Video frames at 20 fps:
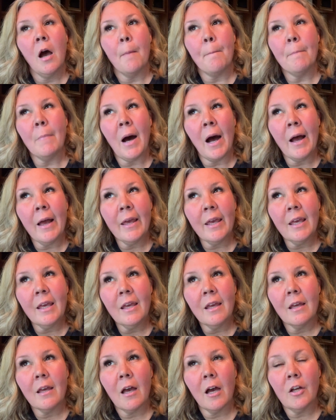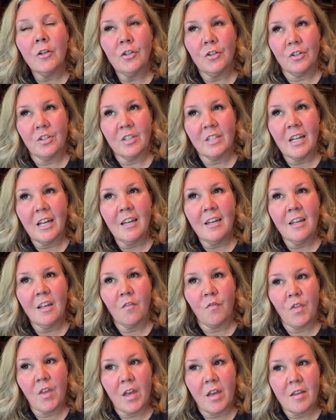My understanding
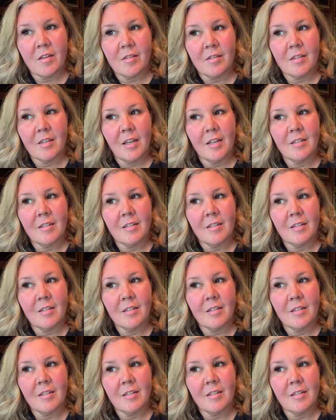of this